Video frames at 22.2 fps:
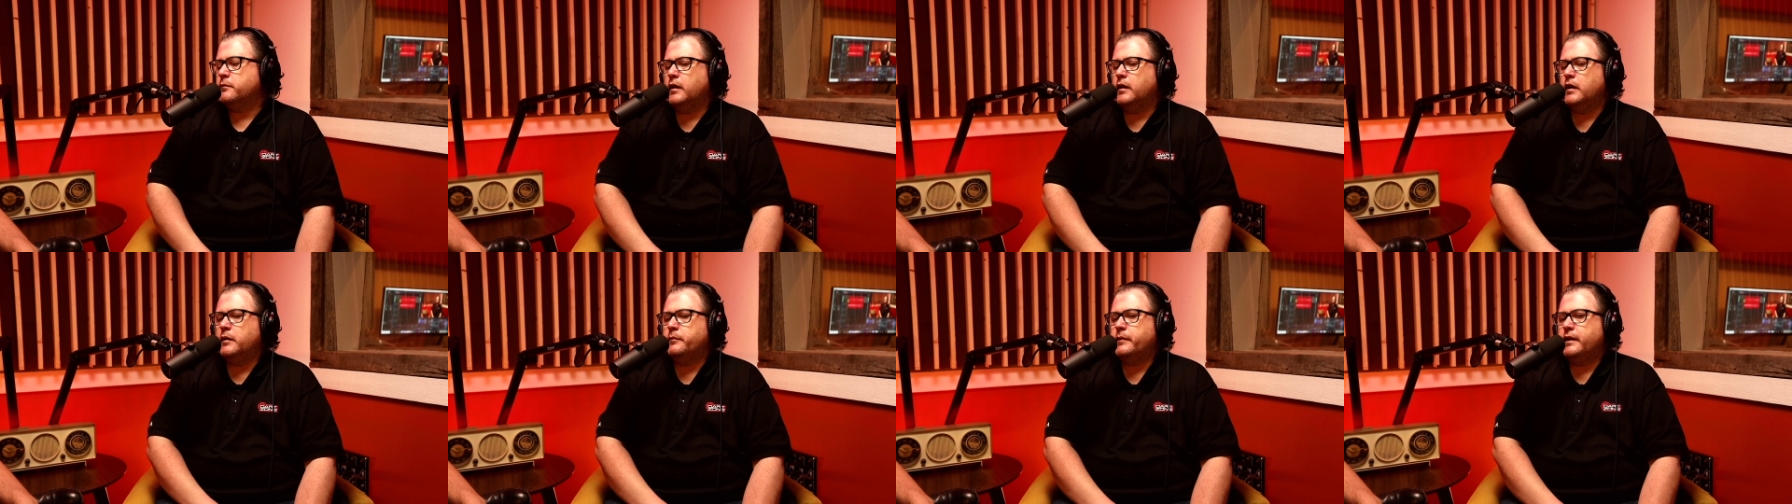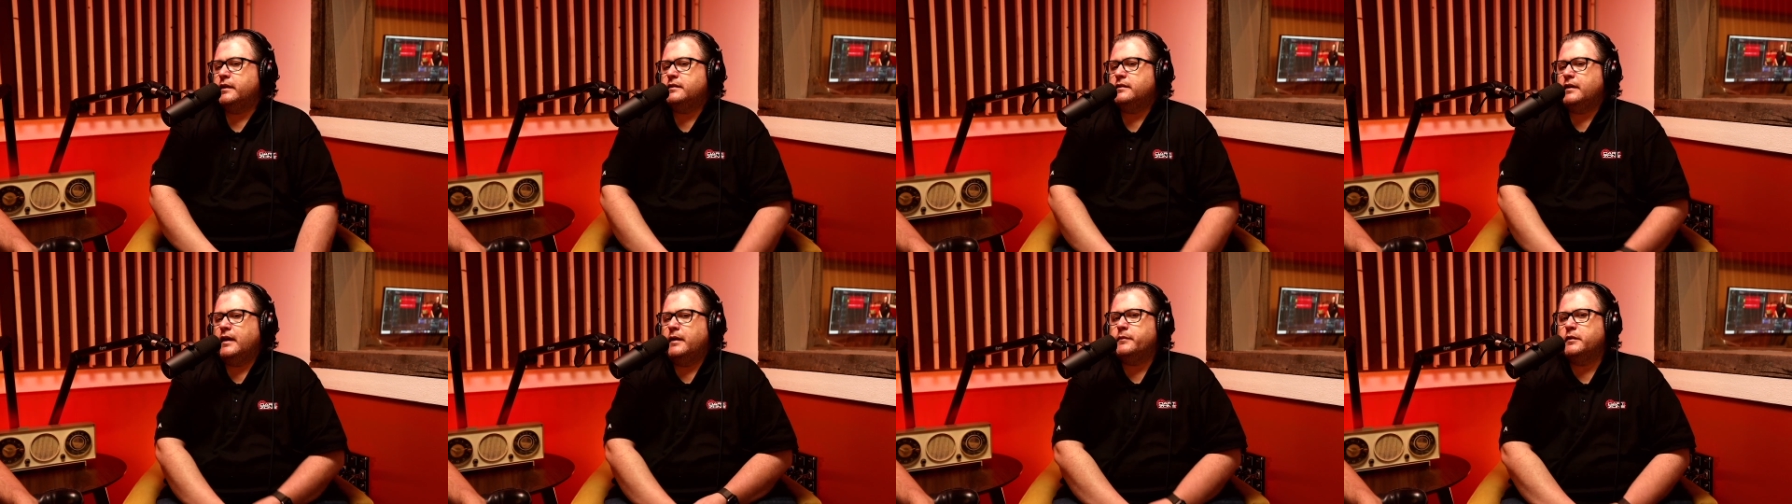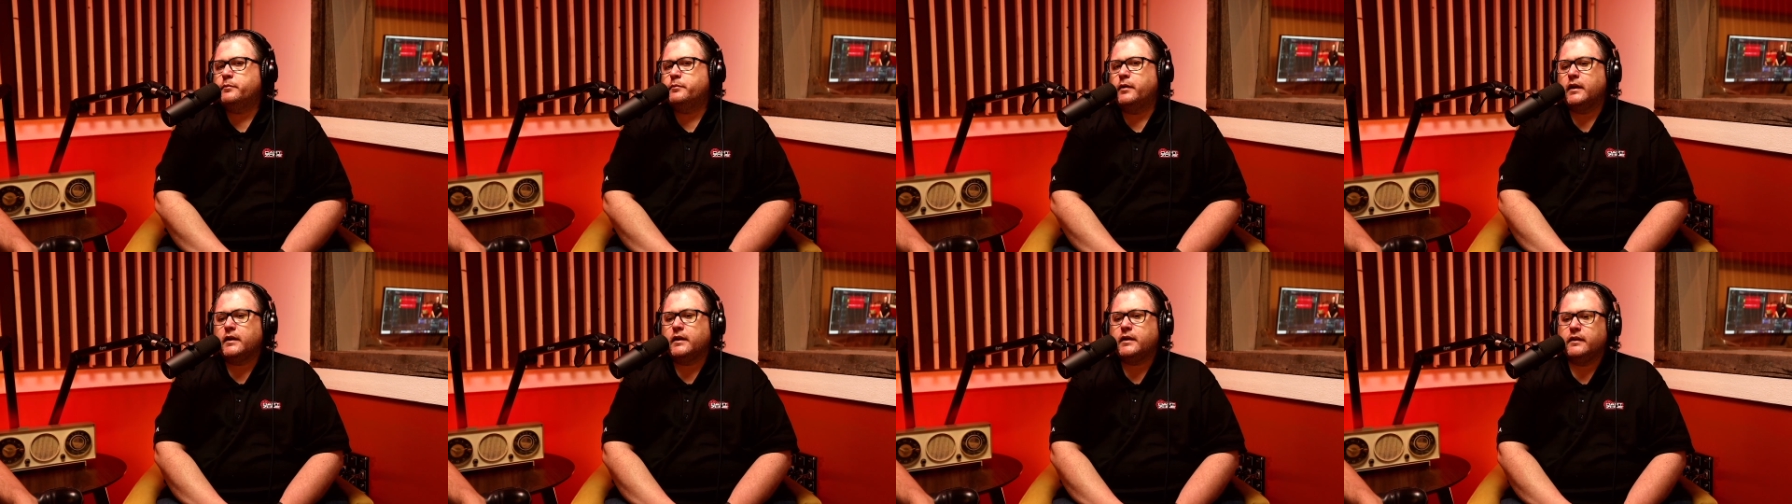By the time this
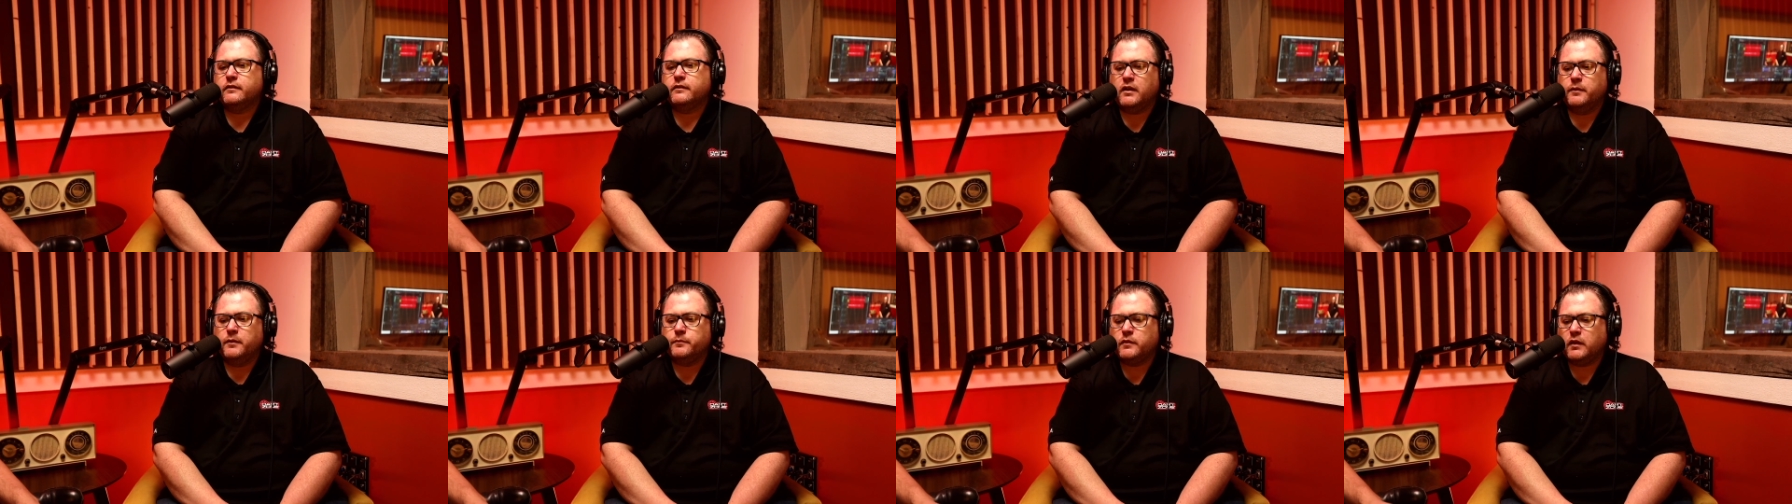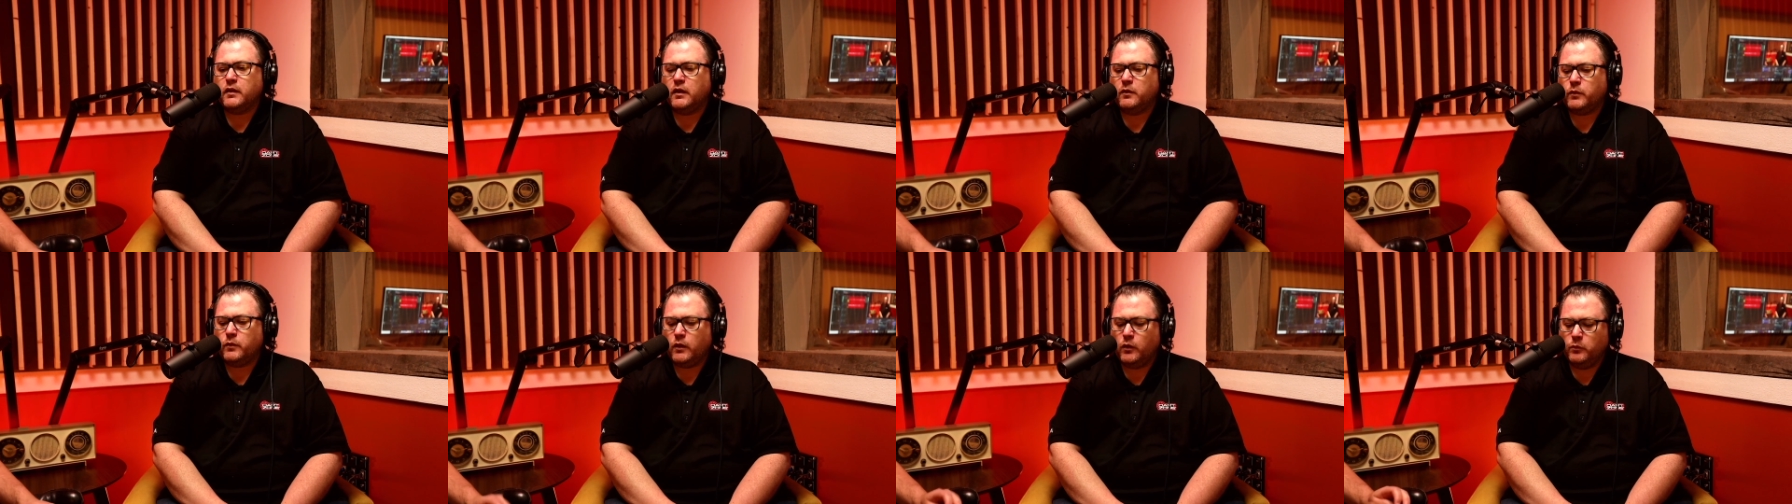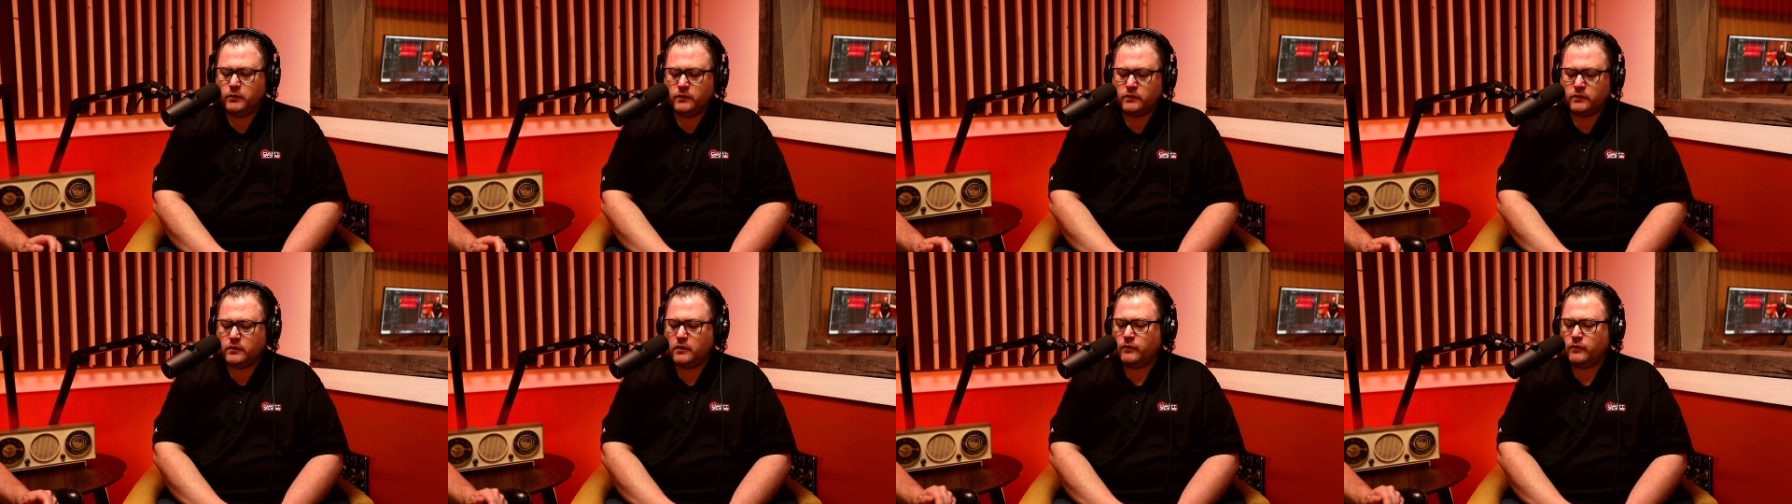podcast comes out, we hope
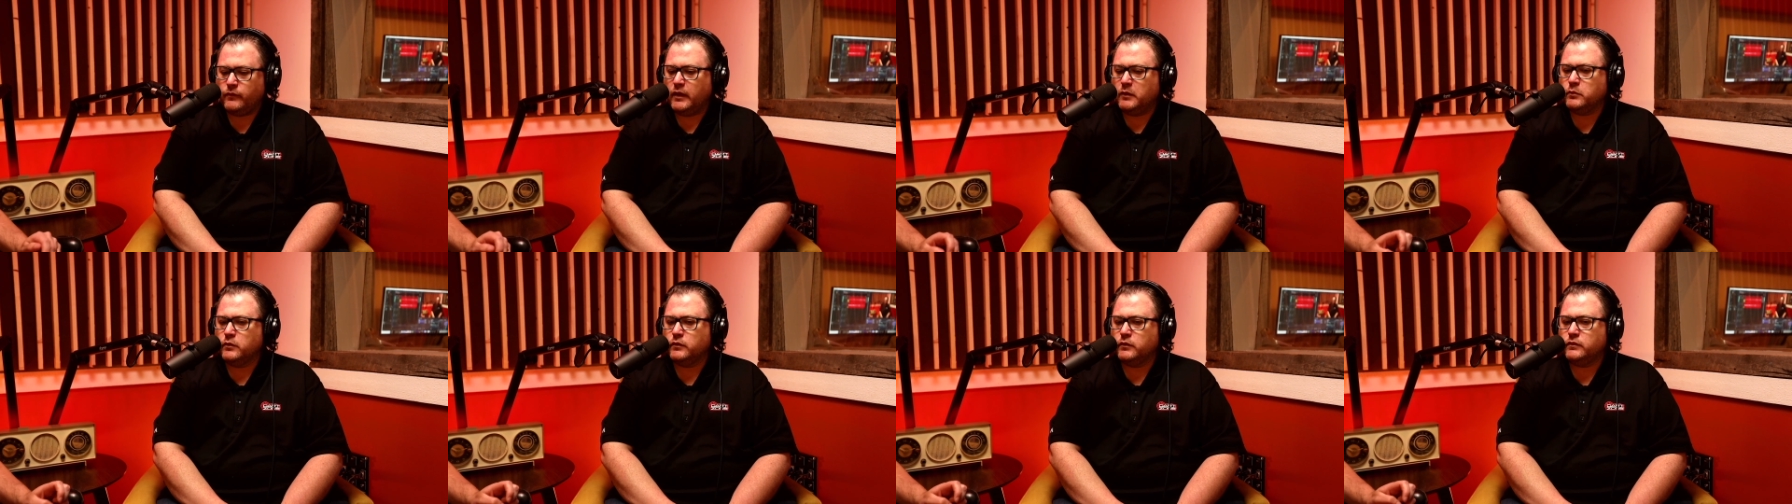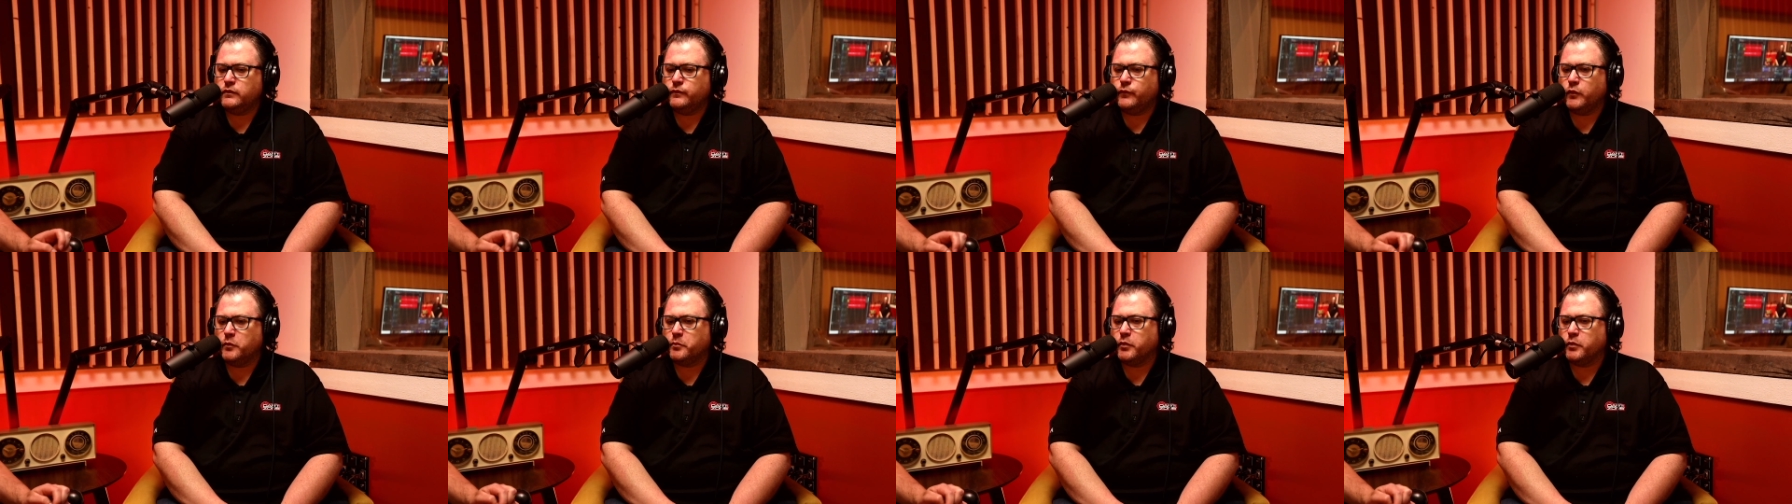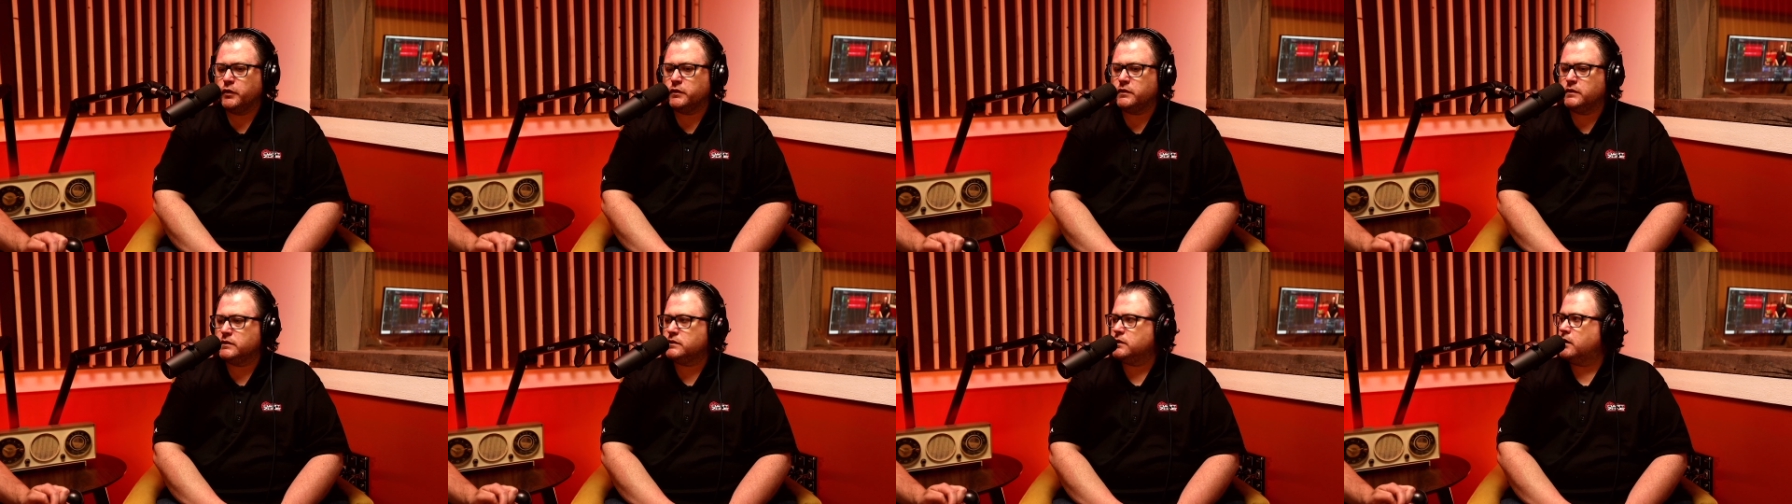this is available for
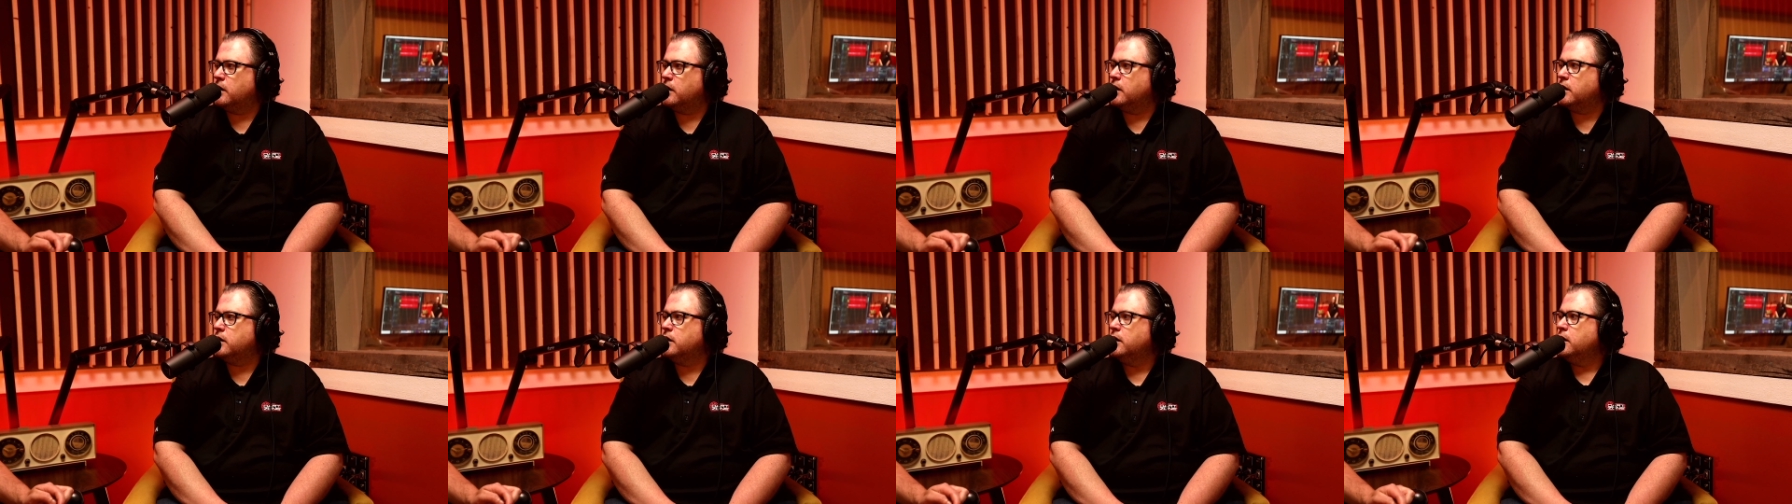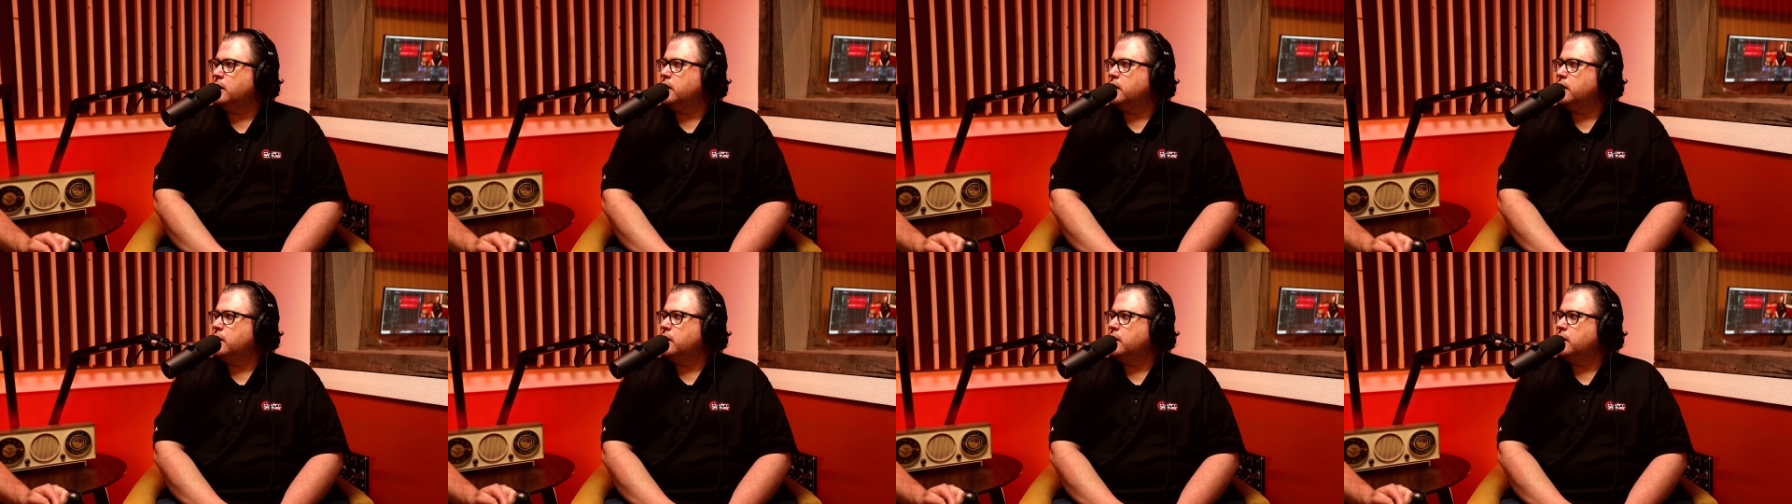purchase on